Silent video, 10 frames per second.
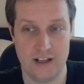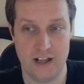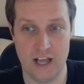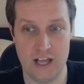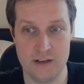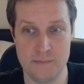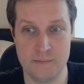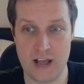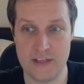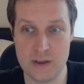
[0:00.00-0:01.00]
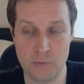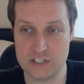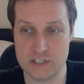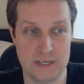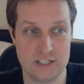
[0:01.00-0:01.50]
And they want
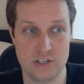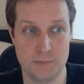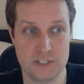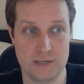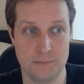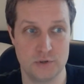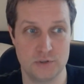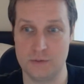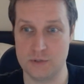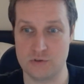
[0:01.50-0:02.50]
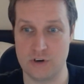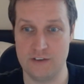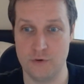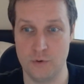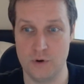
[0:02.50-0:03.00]
it to be super simple, super
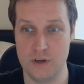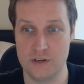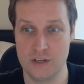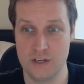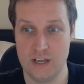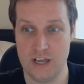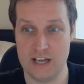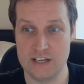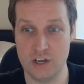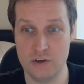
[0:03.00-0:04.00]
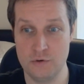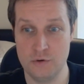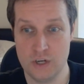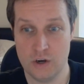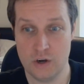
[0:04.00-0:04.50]
straightforward. And so
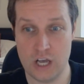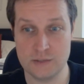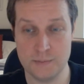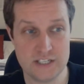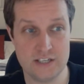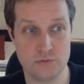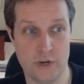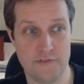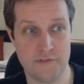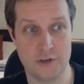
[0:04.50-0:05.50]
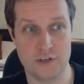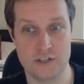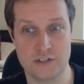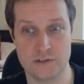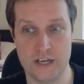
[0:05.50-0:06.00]
as a business, we're
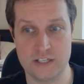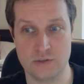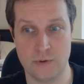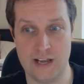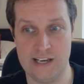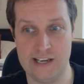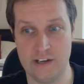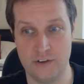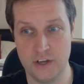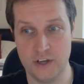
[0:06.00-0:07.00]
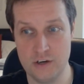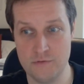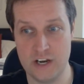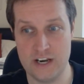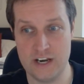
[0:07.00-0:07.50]
focused quite squarely on the
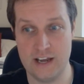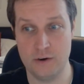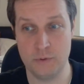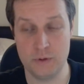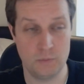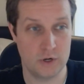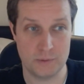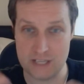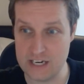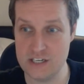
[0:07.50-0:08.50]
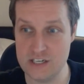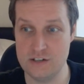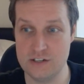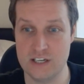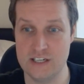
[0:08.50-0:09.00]
home right now. We work with energy
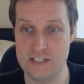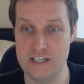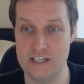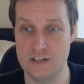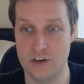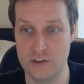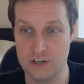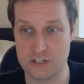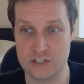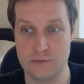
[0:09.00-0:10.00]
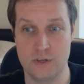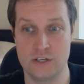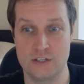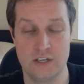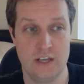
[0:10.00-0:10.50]
utilities and other
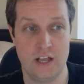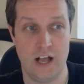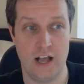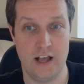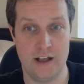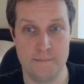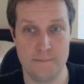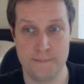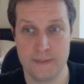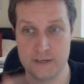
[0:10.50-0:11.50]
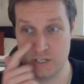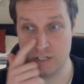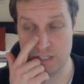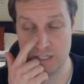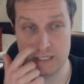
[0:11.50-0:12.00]
customers to
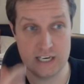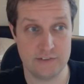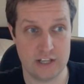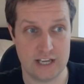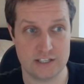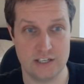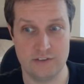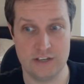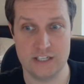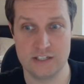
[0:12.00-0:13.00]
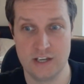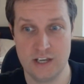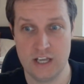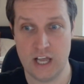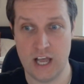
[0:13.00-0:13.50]
deliver that service.
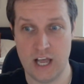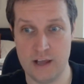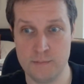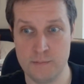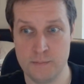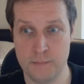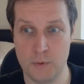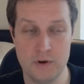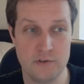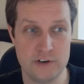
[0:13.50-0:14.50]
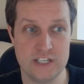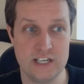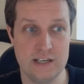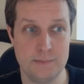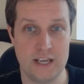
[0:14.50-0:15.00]
But we're
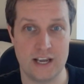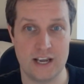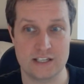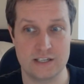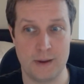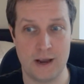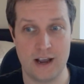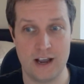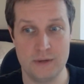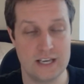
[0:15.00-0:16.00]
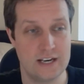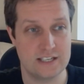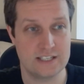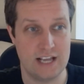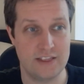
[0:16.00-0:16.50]
routinely being asked about how we can
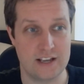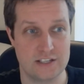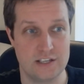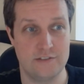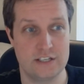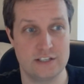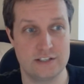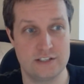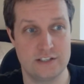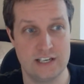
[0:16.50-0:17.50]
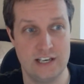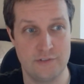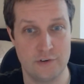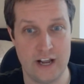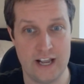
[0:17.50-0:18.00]
extend that service to
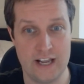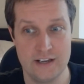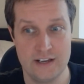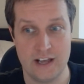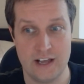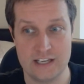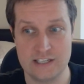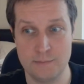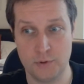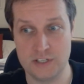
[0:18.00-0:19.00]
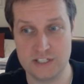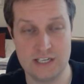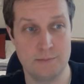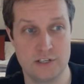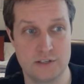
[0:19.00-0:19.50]
deliver a simple and
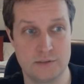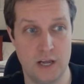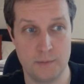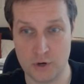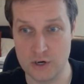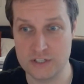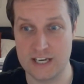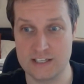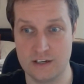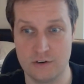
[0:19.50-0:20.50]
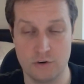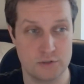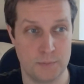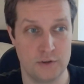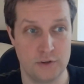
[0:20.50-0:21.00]
seamless process
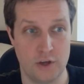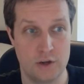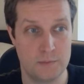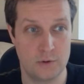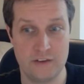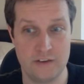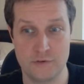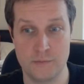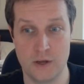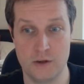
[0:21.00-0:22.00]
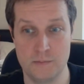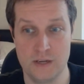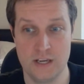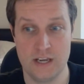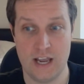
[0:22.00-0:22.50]
across both home and away from home.
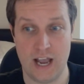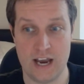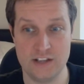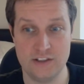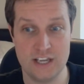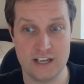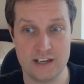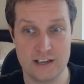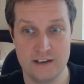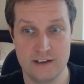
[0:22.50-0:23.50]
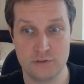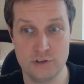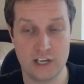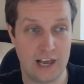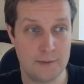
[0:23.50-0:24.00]
And I think
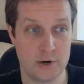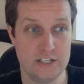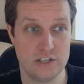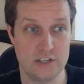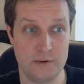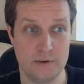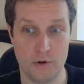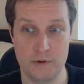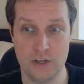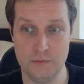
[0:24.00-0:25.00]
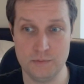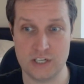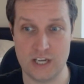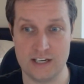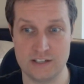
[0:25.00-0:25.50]
through the collaboration that we've got with
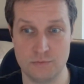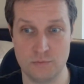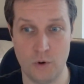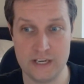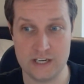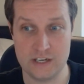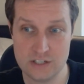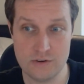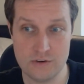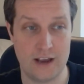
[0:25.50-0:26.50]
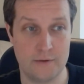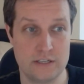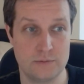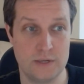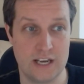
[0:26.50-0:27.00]
Hubject, what we can do now
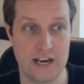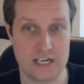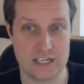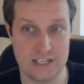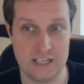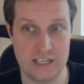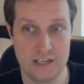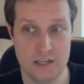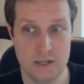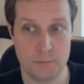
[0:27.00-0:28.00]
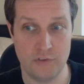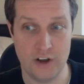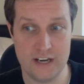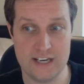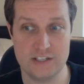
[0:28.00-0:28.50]
is we can actually
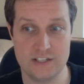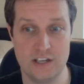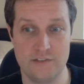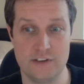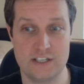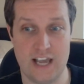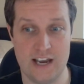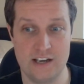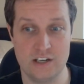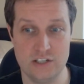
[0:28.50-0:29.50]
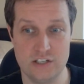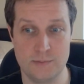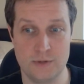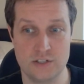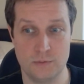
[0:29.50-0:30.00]
provide a service to end
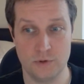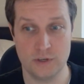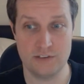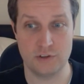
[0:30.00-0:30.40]
customers that will give